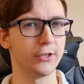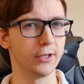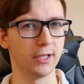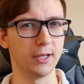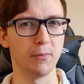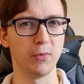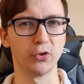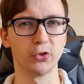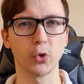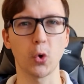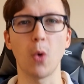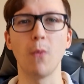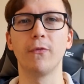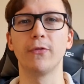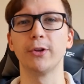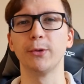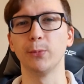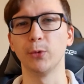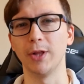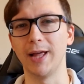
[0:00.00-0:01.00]
not the most
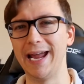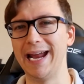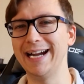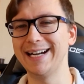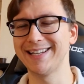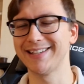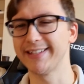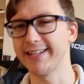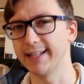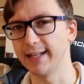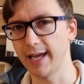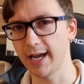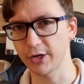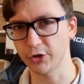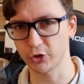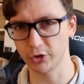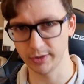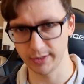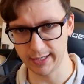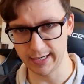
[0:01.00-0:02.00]
comfortable hairstyle
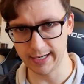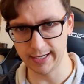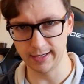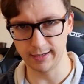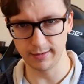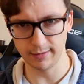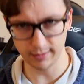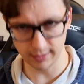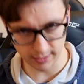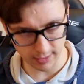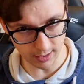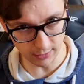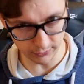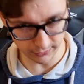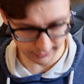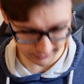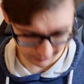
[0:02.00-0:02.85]
actually, and it goes